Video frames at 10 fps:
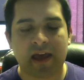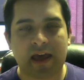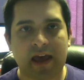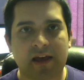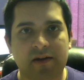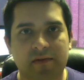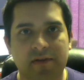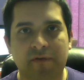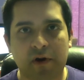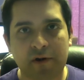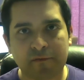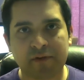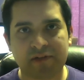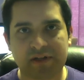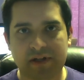And the very
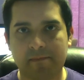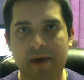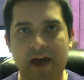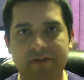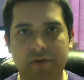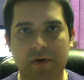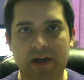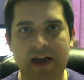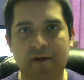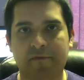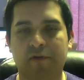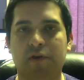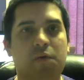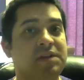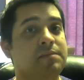first impact story I have for
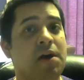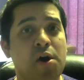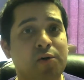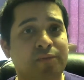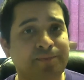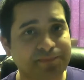you is my own.